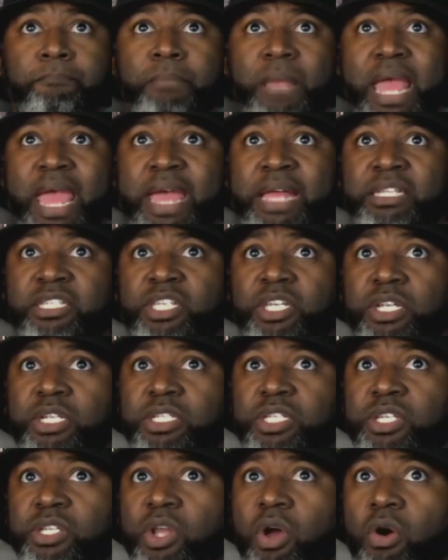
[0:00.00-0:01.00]
and to,
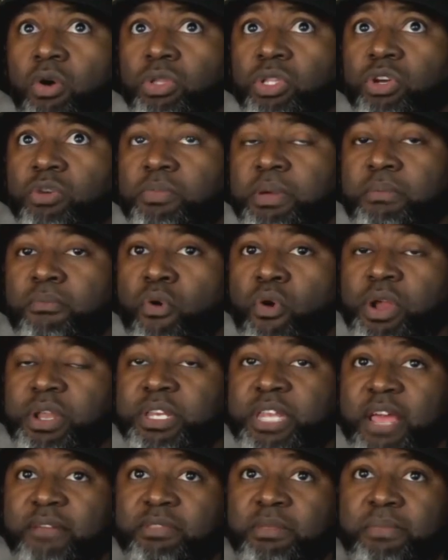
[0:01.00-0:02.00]
to know a little bit more in
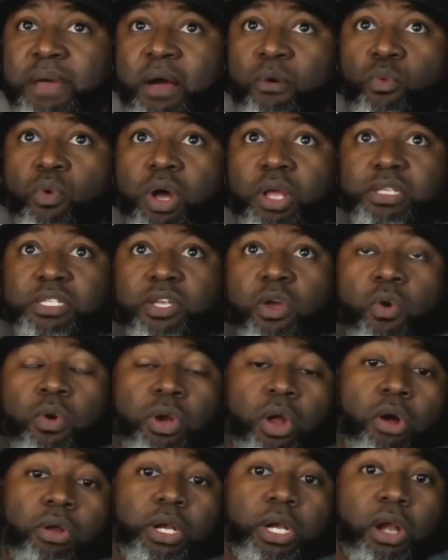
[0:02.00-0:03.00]
depth about what's going
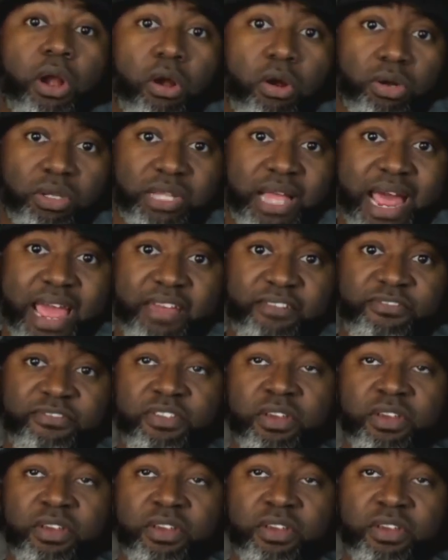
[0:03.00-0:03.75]
on in her life